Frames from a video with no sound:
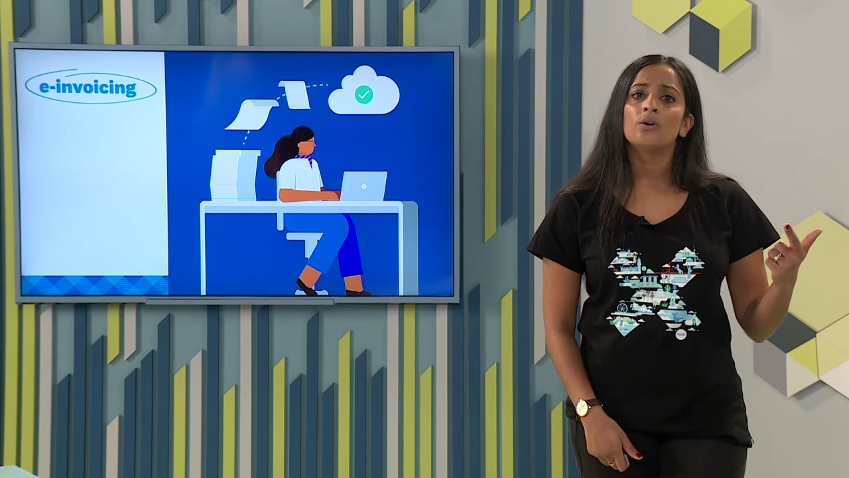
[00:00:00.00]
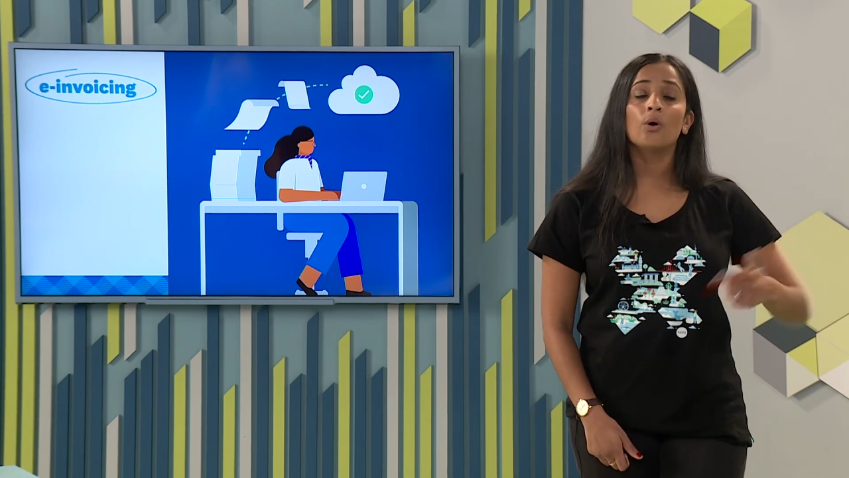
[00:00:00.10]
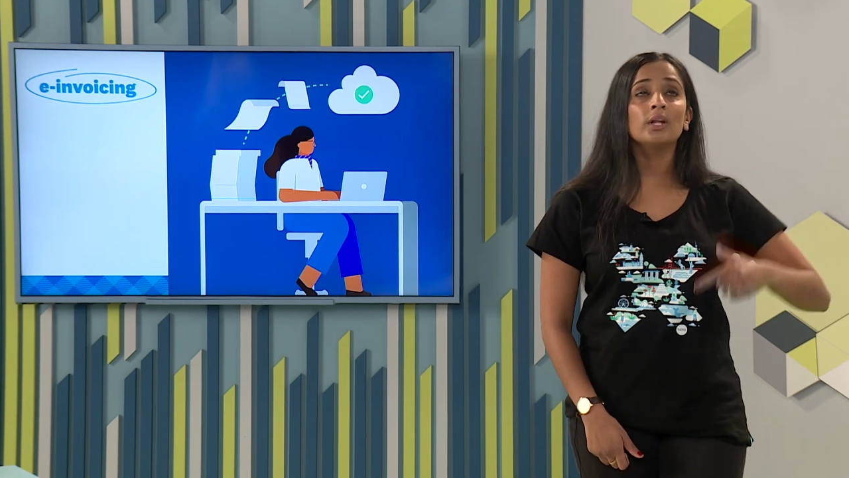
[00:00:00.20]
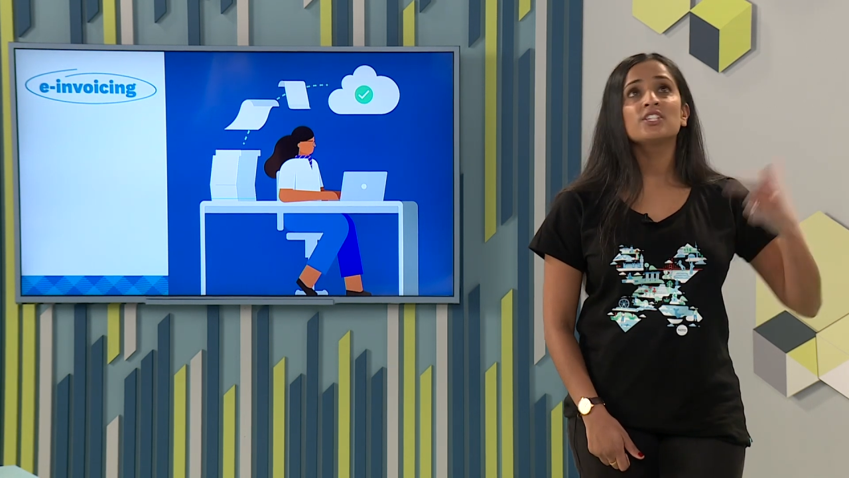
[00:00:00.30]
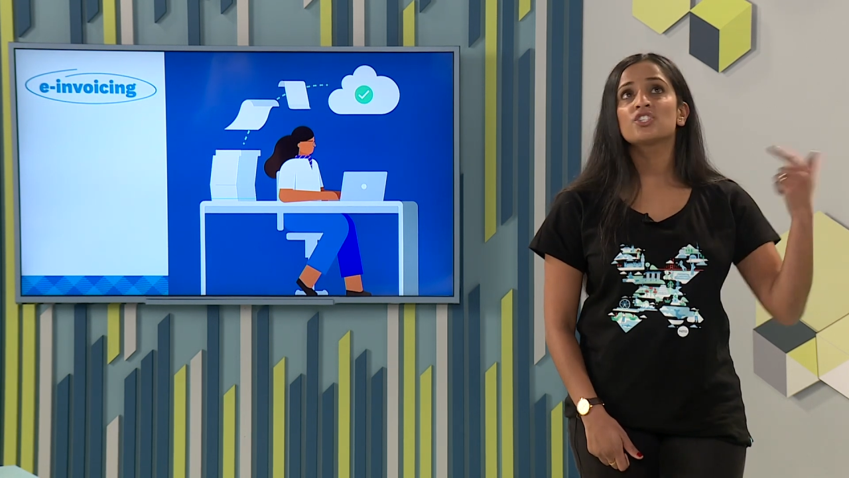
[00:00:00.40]

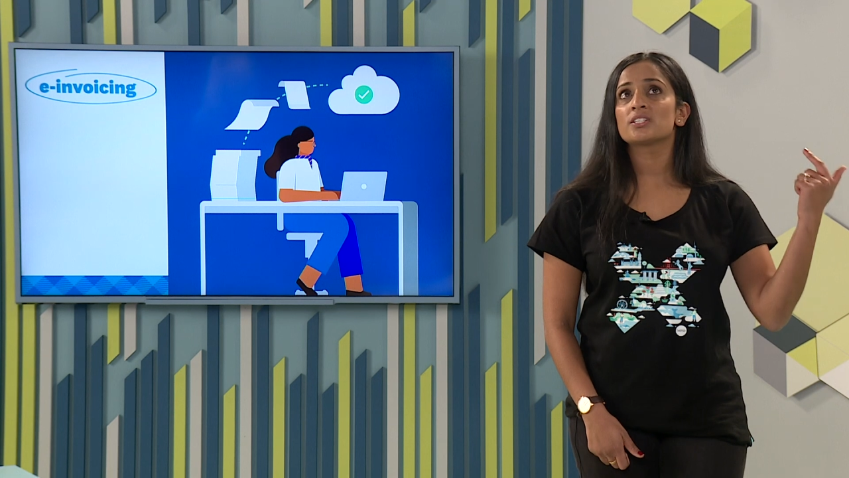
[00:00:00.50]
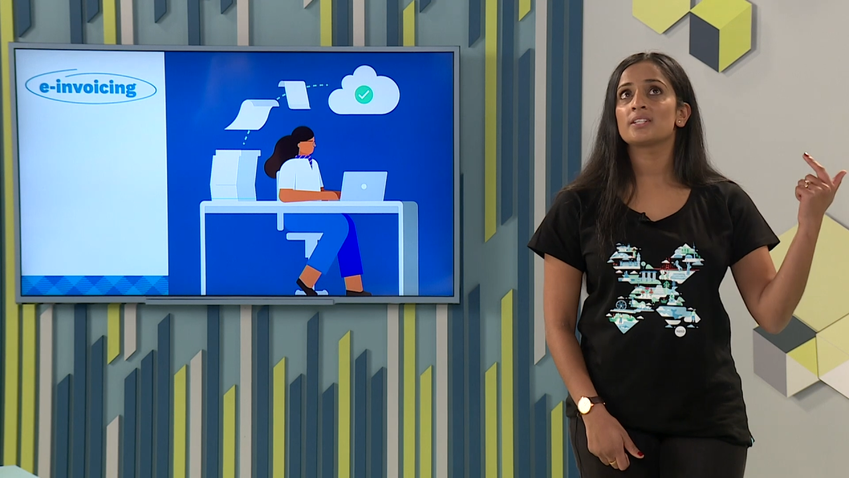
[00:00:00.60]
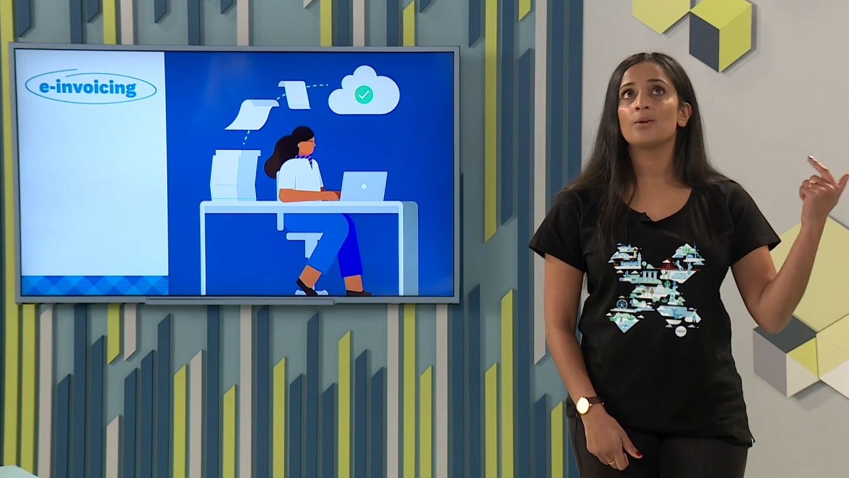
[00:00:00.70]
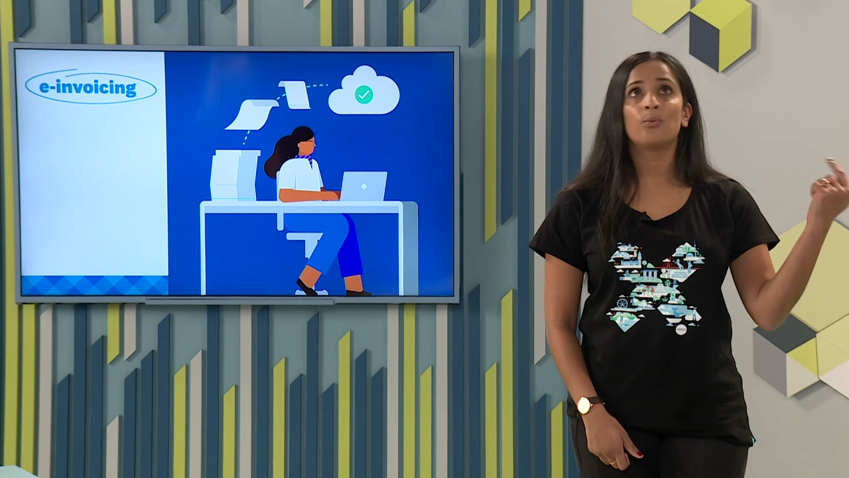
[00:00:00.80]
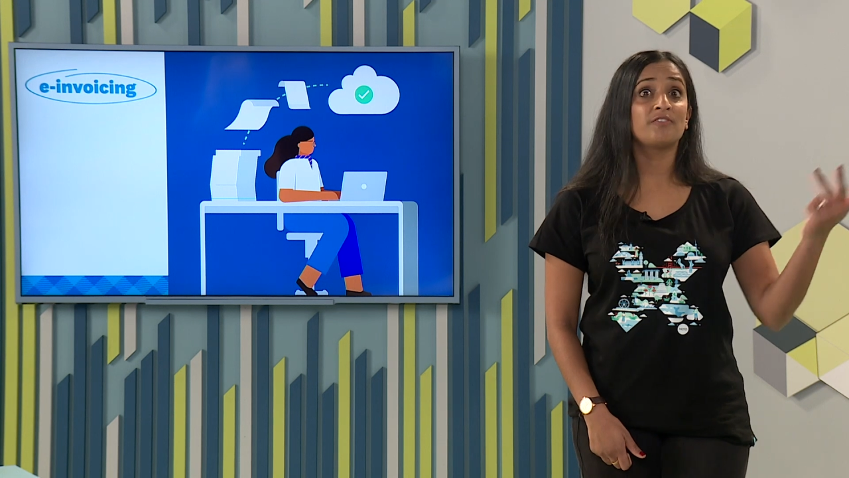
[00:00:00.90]
Or let's just
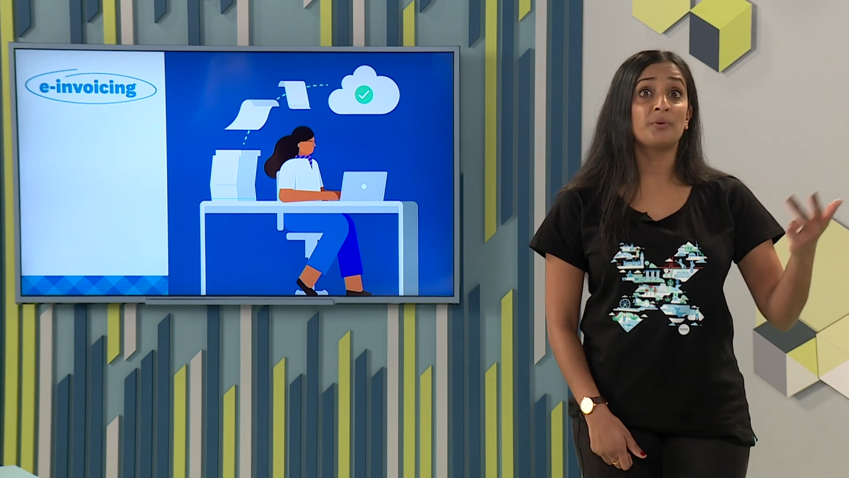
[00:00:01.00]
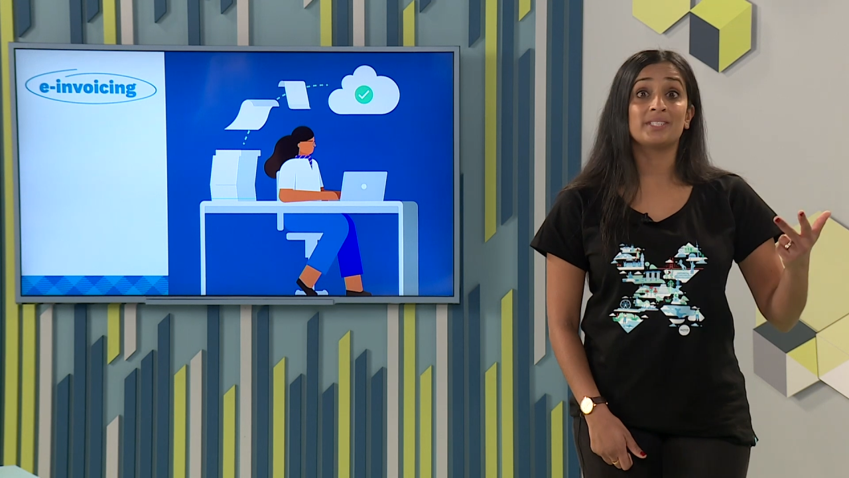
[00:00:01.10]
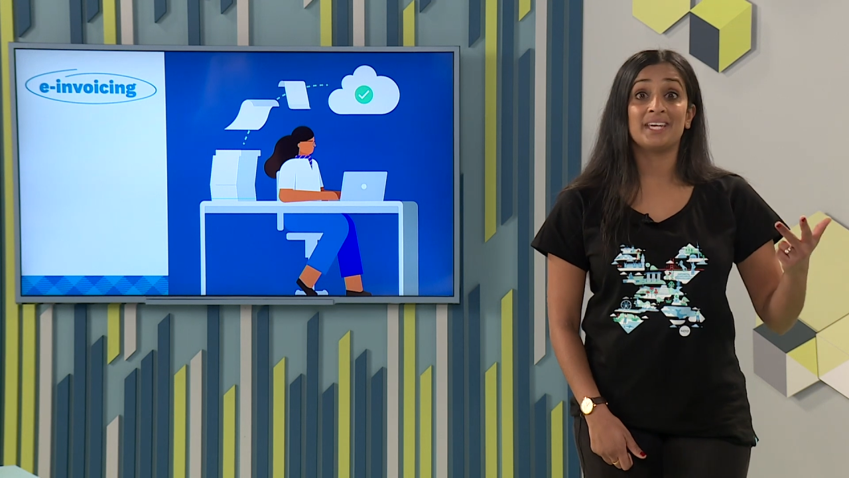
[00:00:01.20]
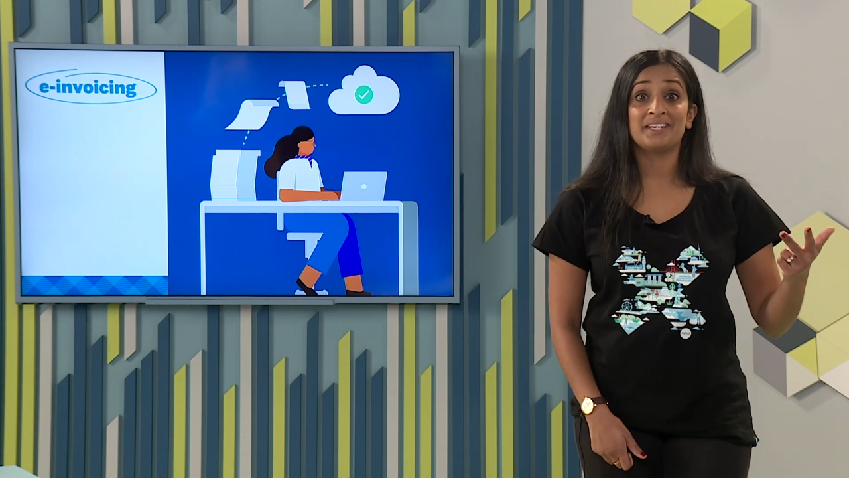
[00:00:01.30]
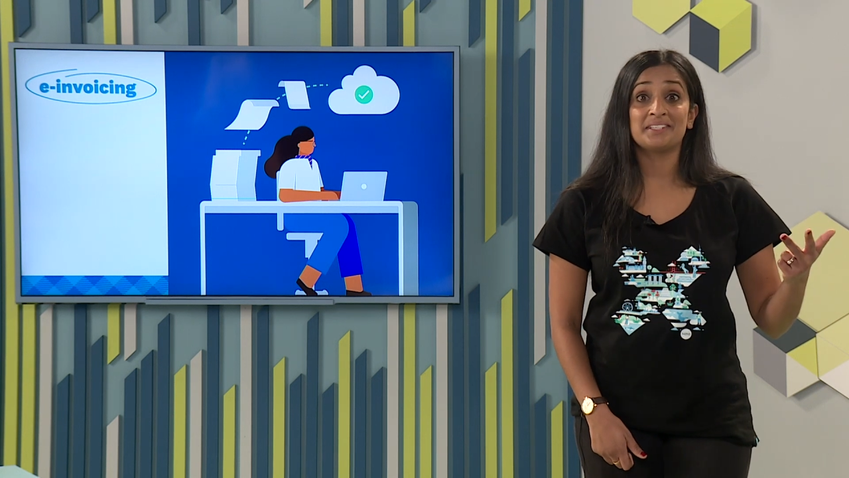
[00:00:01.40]
say, what if it was
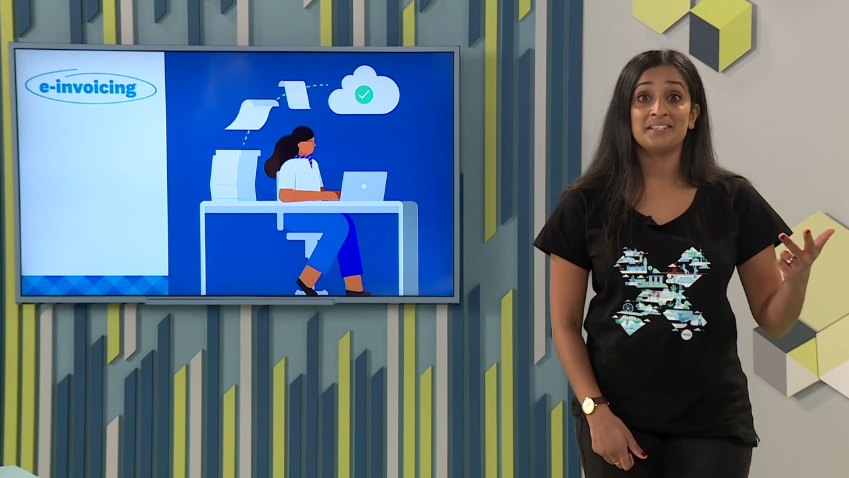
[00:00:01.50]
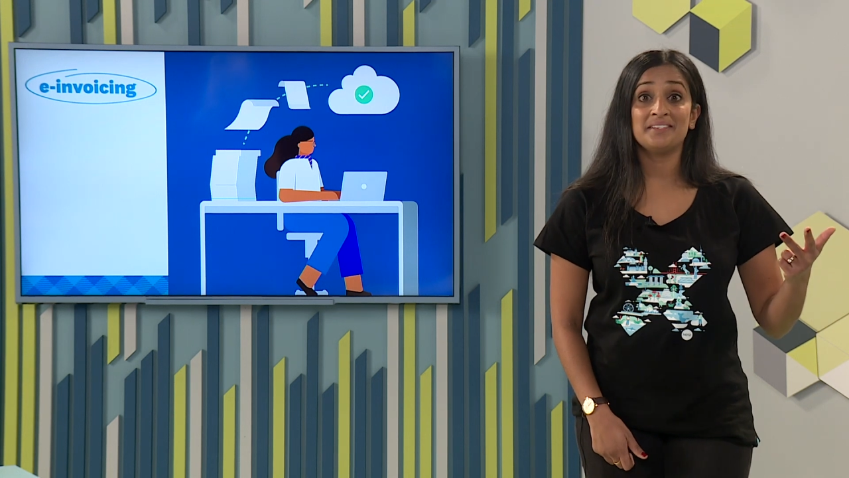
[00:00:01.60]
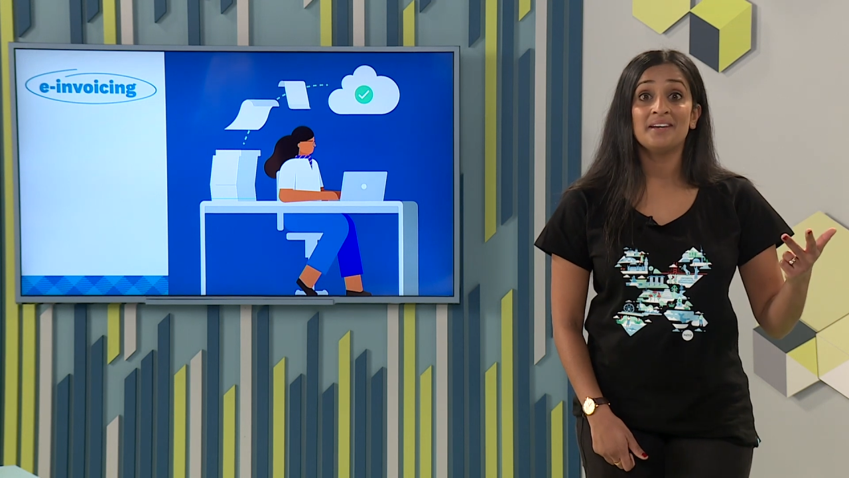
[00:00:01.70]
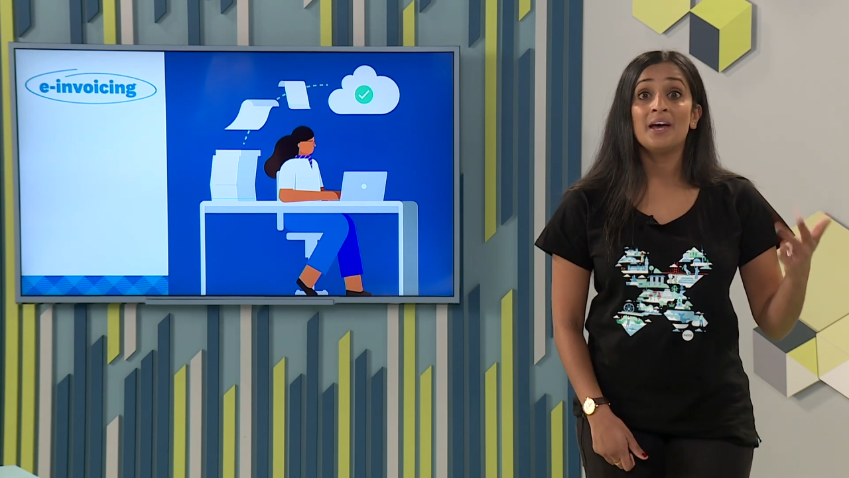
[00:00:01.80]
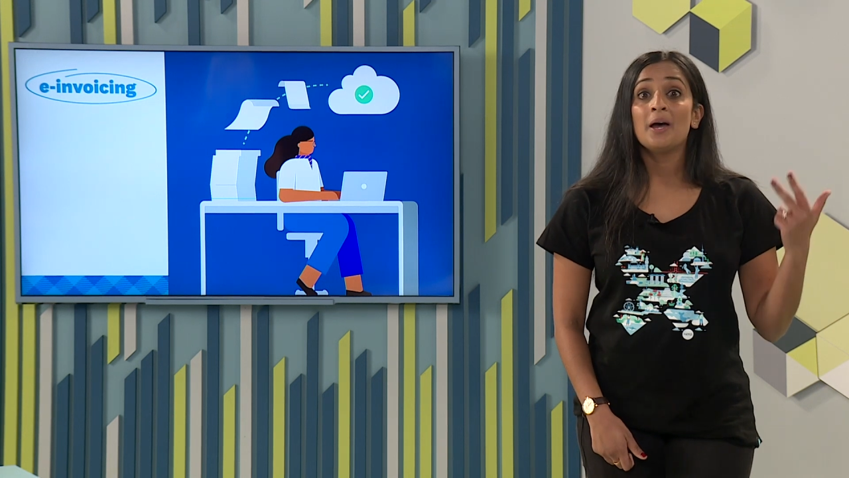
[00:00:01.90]
entered